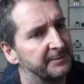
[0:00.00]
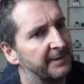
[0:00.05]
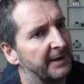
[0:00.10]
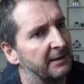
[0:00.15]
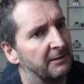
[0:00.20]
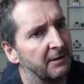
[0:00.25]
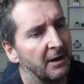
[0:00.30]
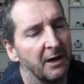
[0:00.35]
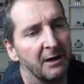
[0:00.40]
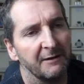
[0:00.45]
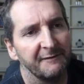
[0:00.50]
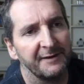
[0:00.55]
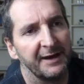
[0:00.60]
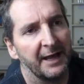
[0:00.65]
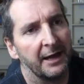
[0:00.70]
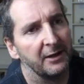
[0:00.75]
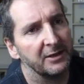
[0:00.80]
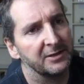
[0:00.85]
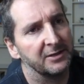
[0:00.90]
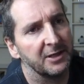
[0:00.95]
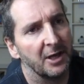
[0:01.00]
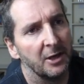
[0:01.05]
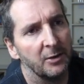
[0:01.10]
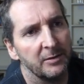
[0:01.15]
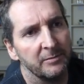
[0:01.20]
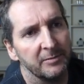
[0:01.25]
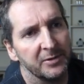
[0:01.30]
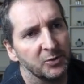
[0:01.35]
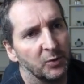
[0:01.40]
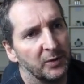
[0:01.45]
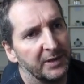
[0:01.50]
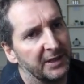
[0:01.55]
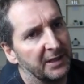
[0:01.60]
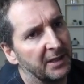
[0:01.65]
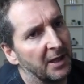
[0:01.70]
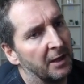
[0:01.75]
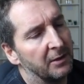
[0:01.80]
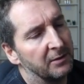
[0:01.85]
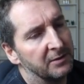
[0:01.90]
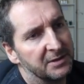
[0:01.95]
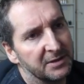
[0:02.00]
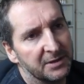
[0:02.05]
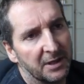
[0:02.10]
about half an hour to go in between coats.